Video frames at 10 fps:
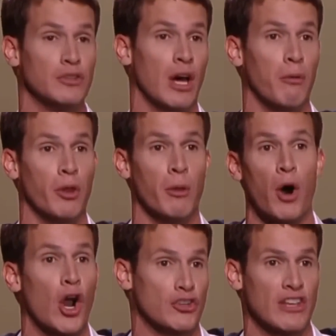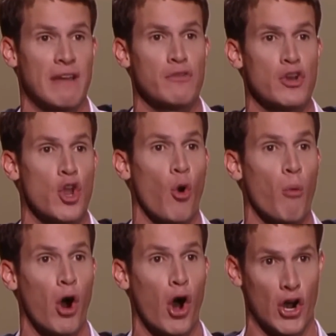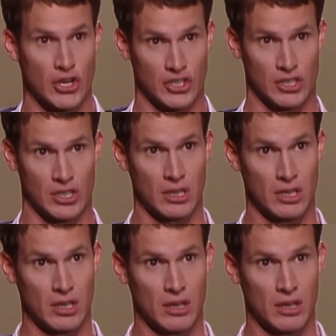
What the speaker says: to have double the bars. I have no bars.